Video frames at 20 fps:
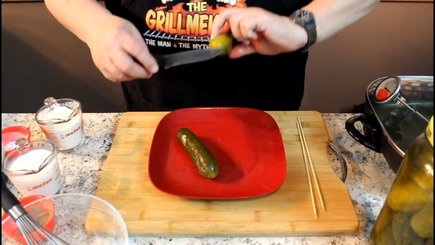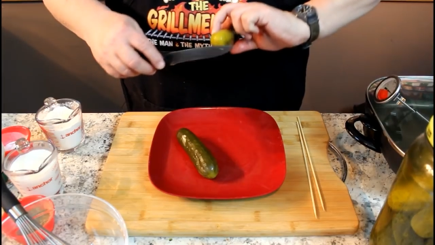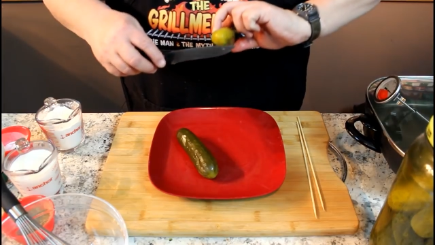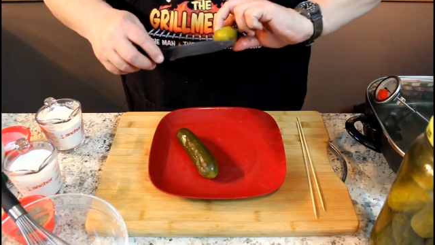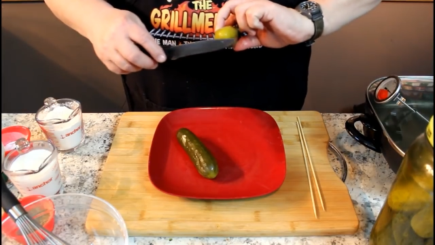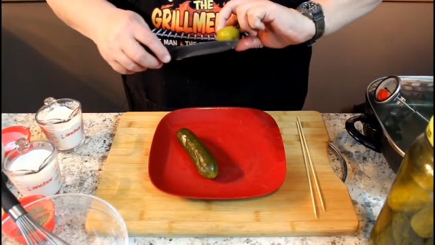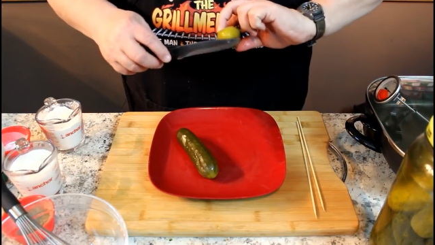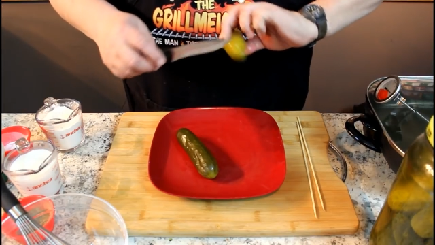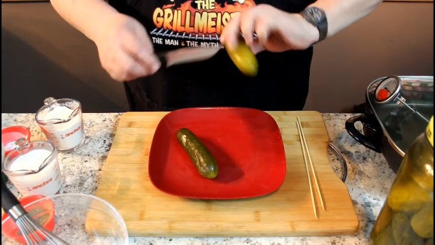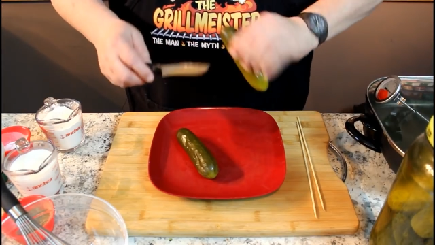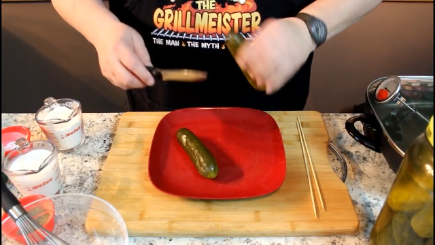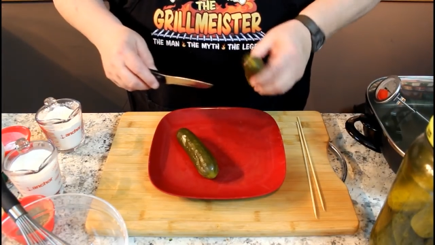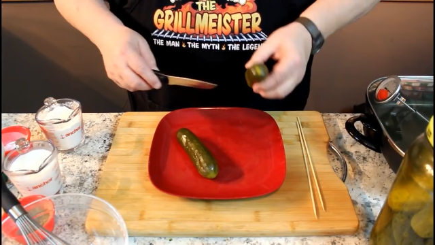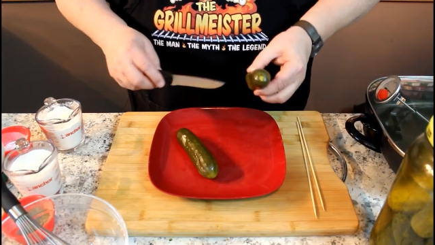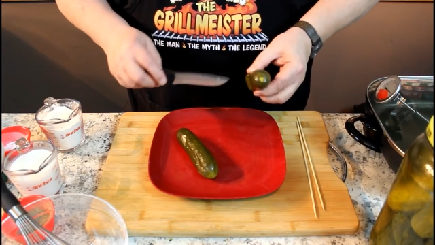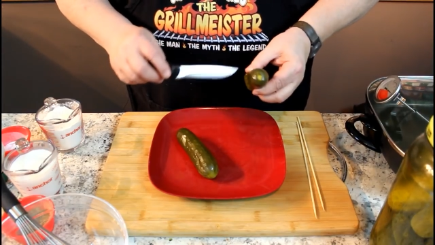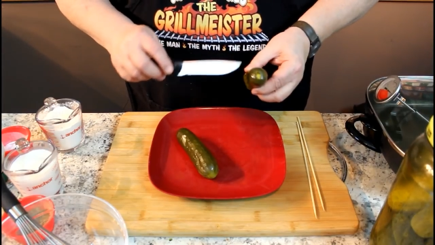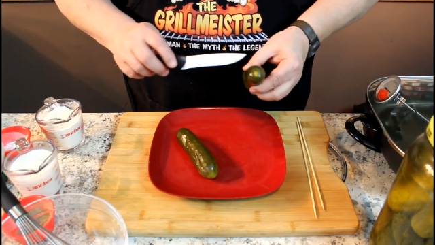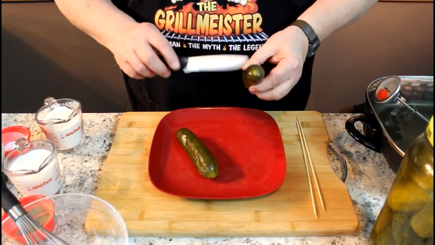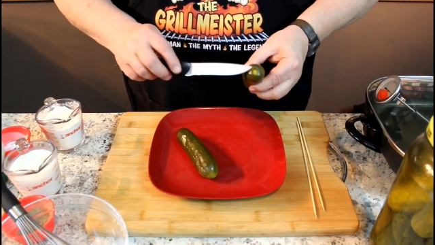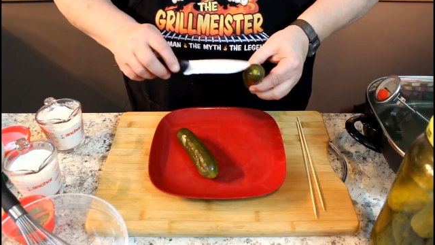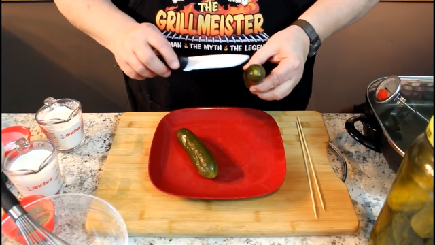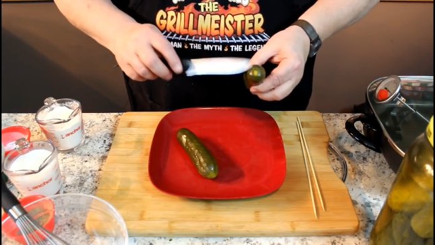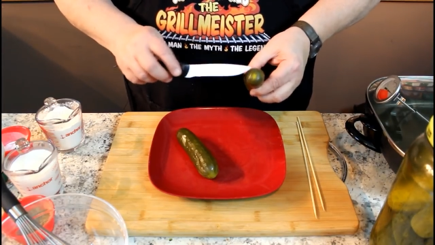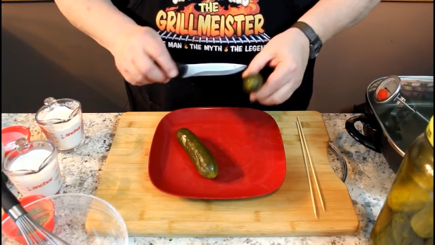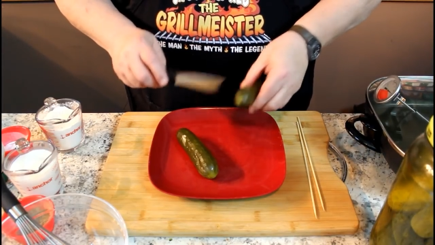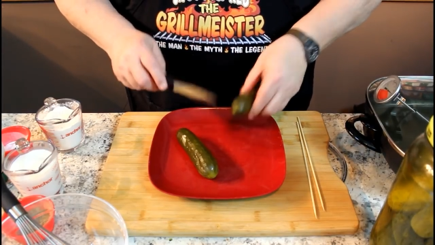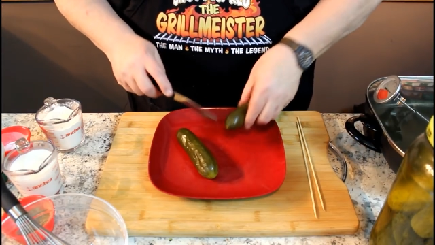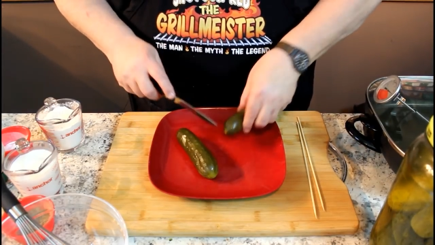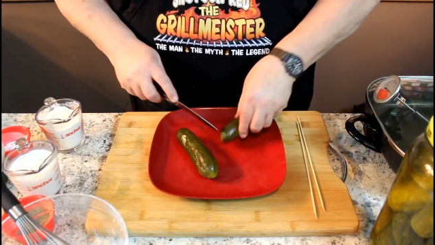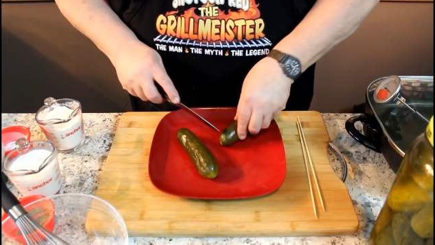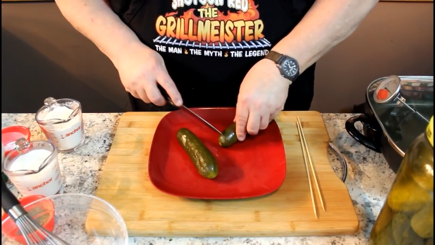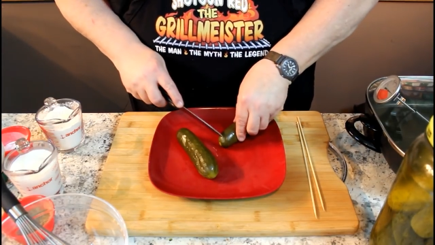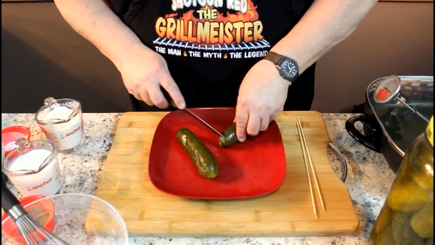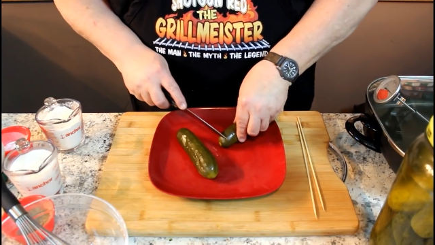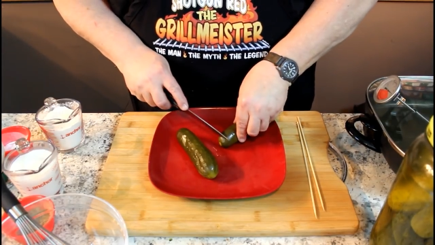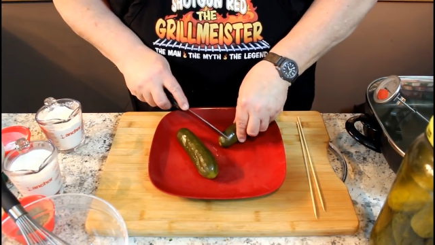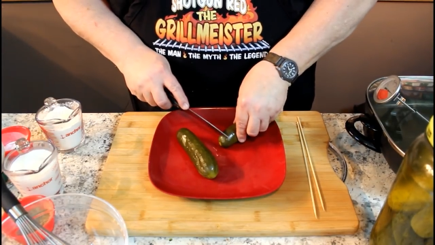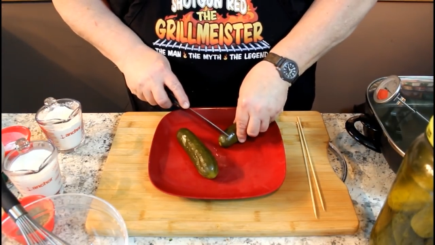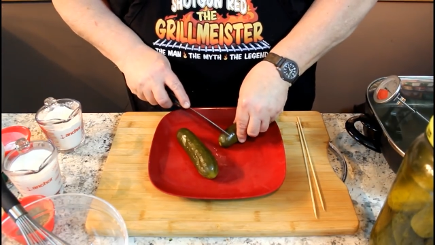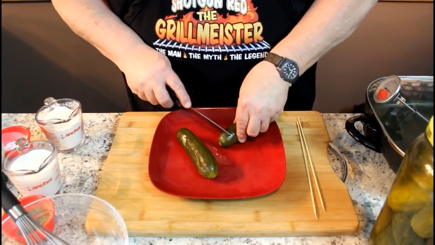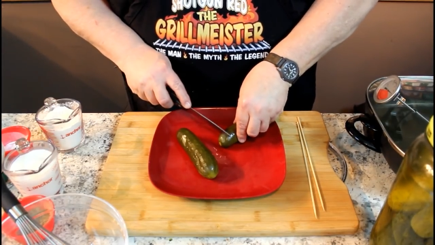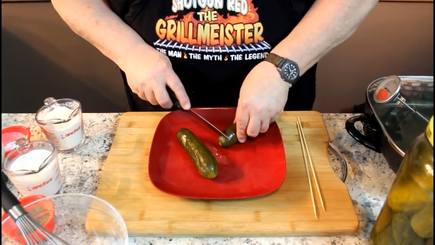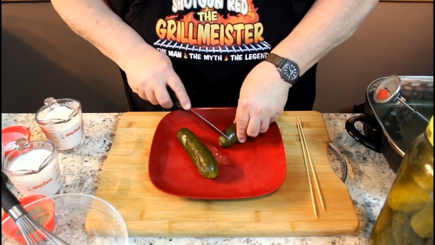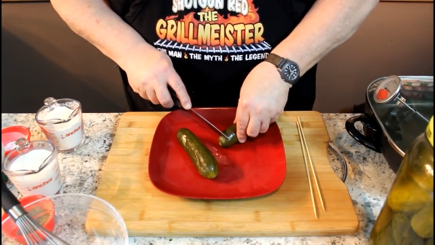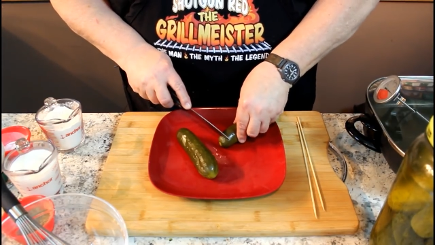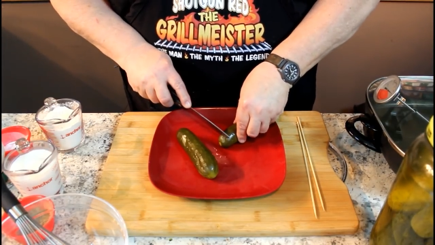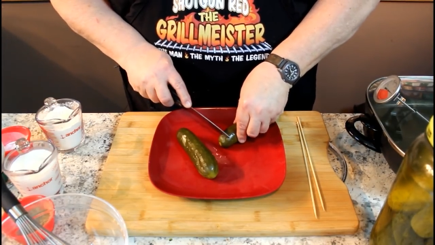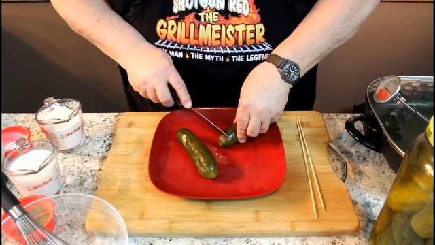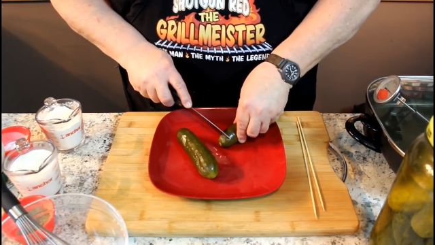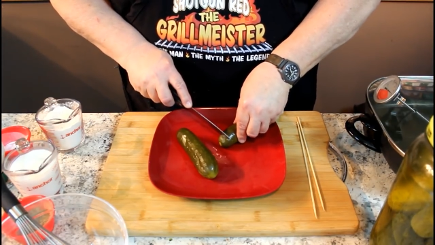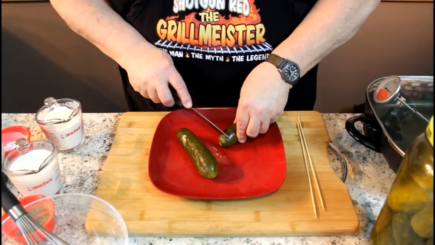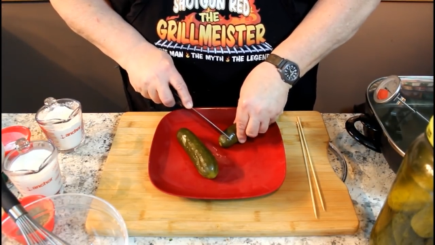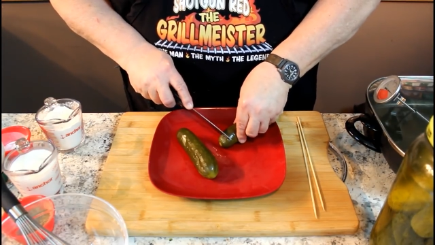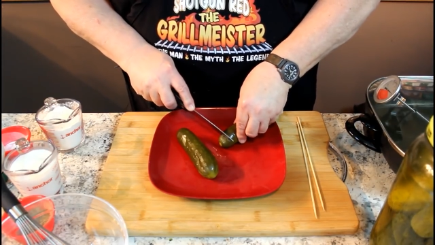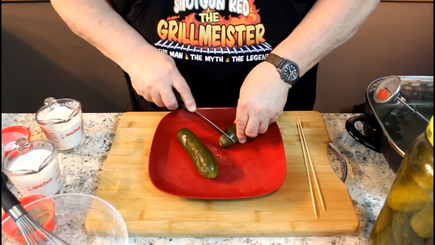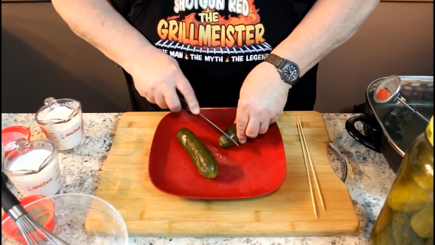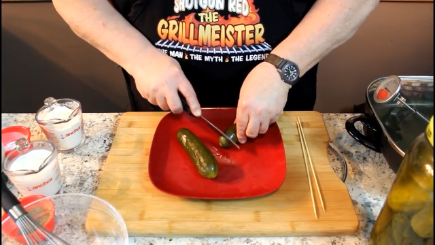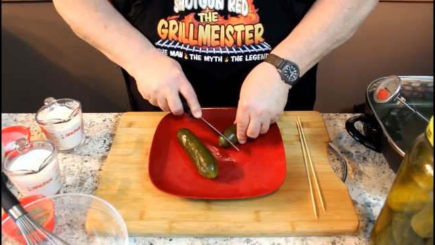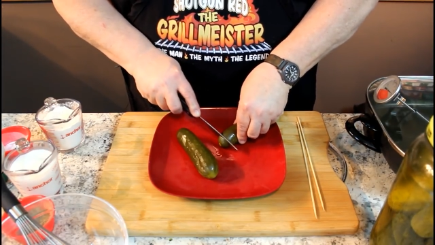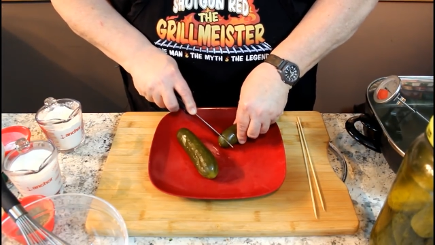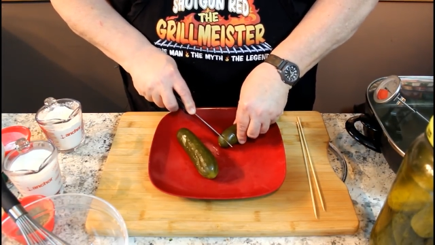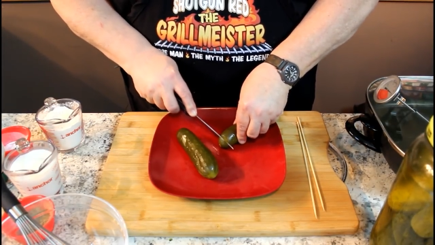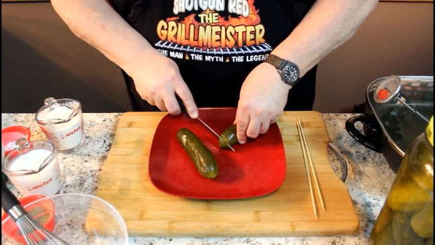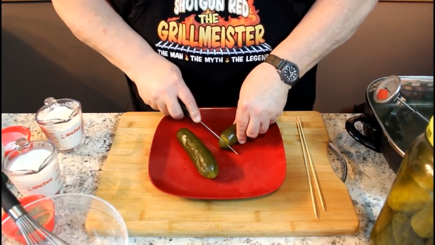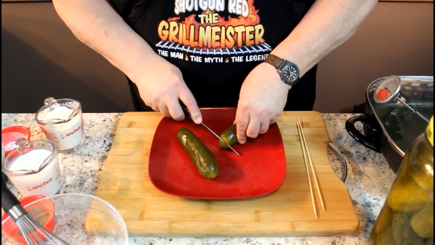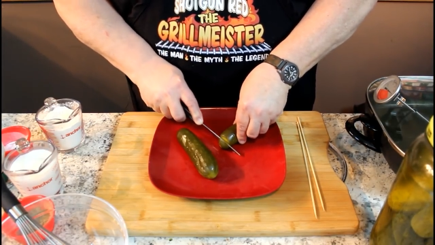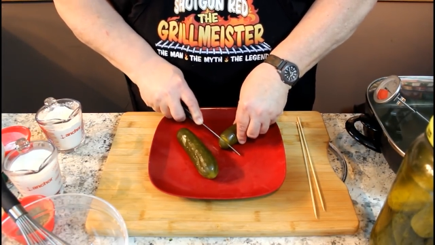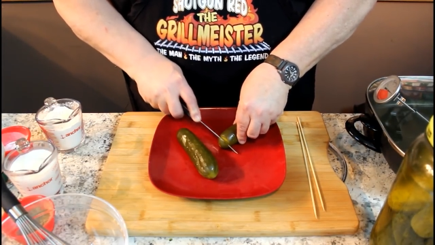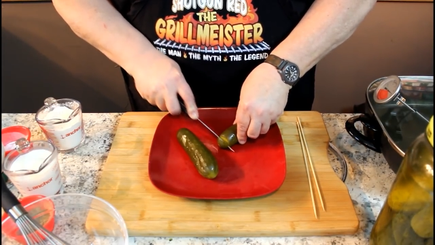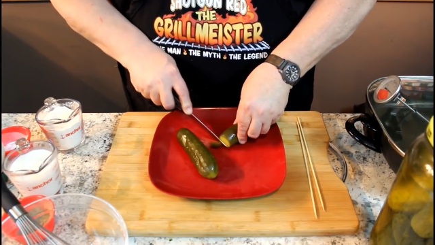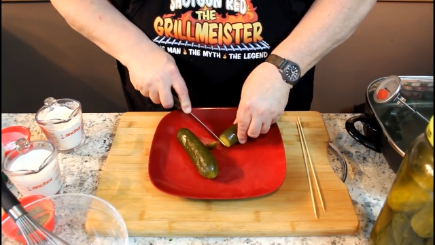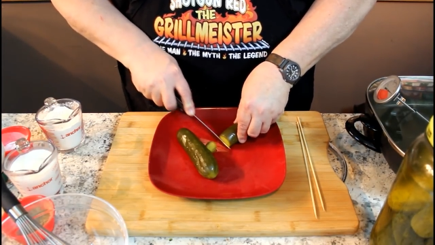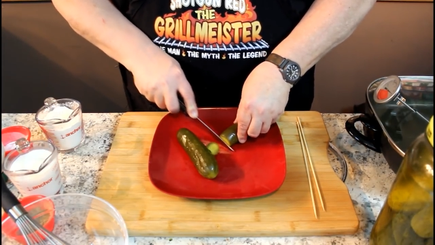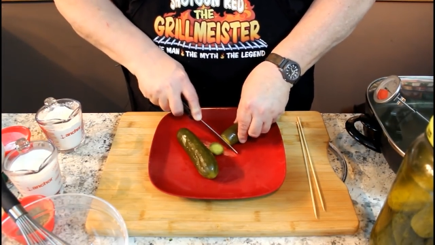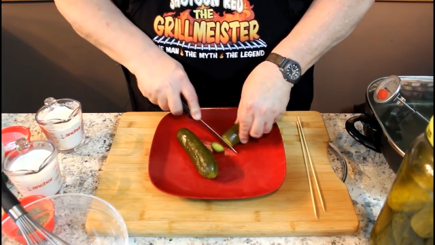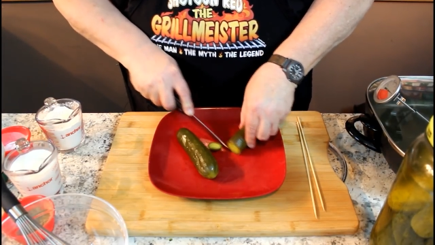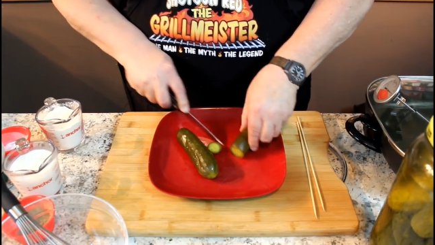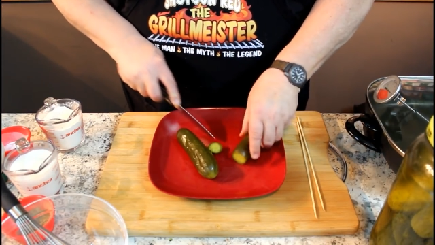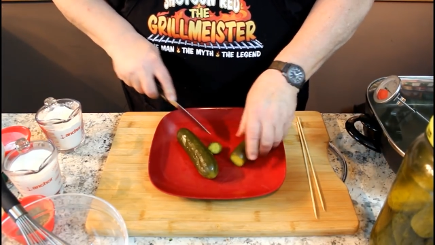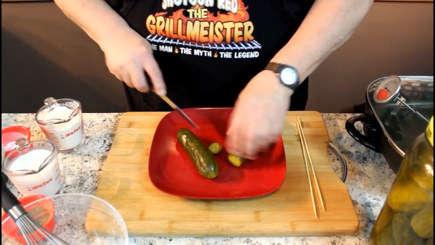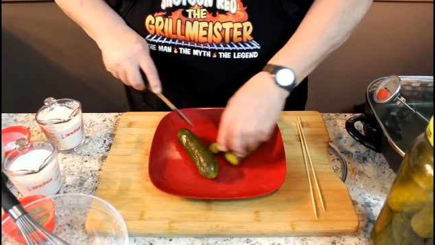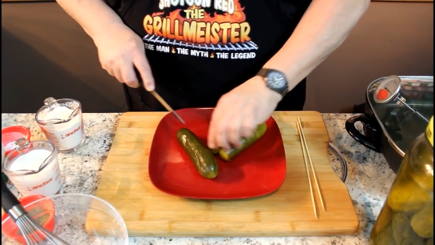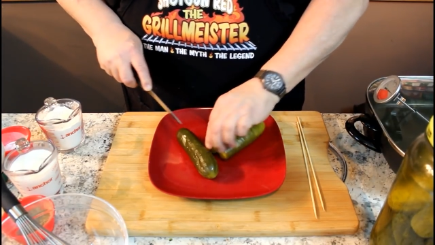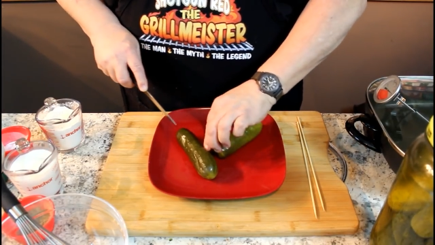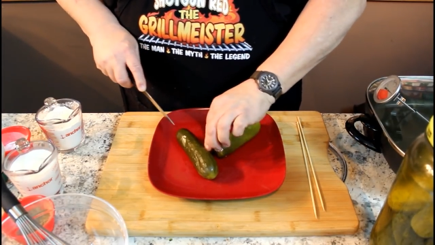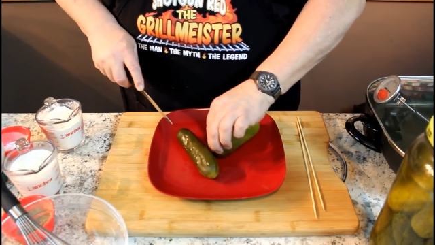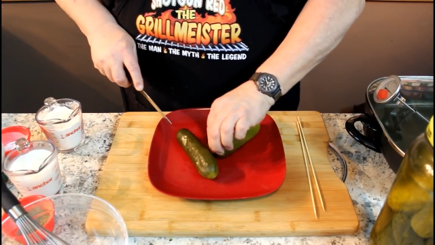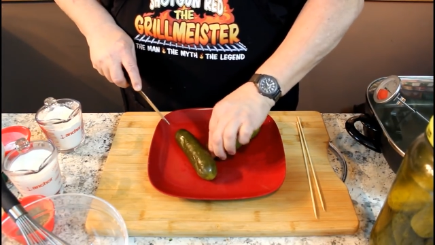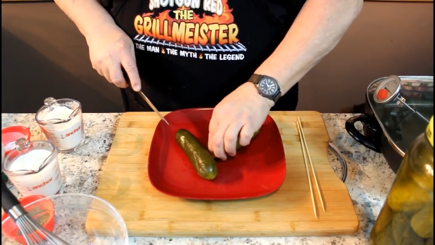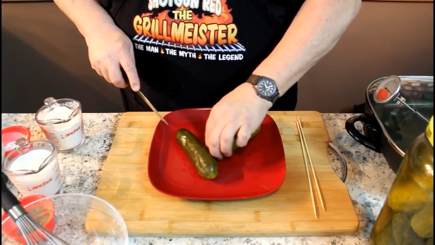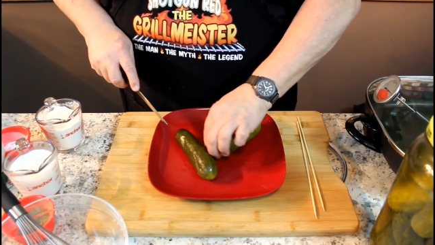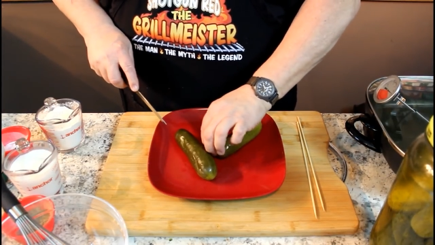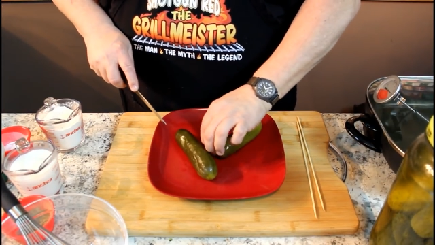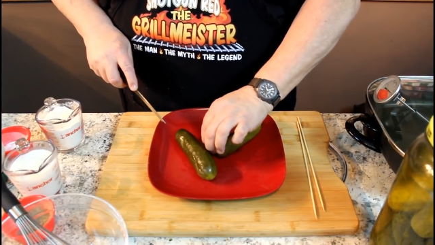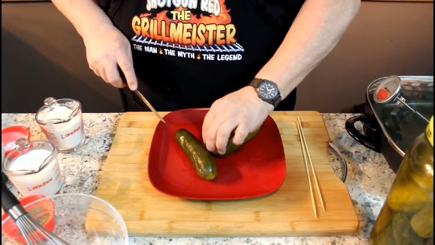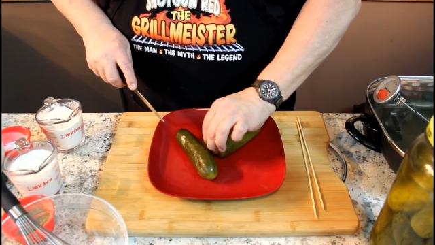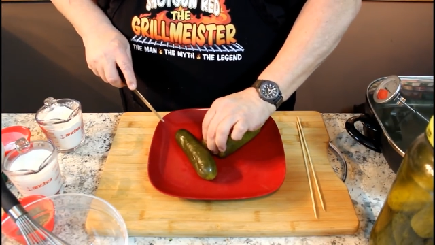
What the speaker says: Nobody's mouth can be seen.